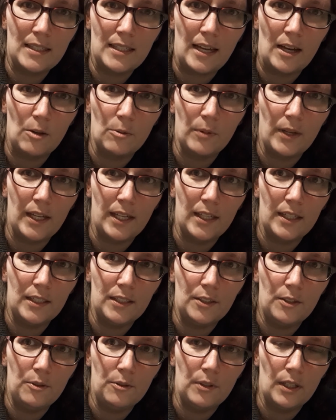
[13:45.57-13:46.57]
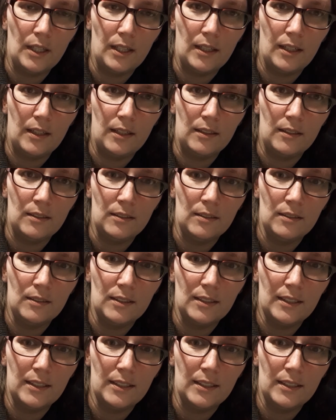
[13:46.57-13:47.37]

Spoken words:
That way you can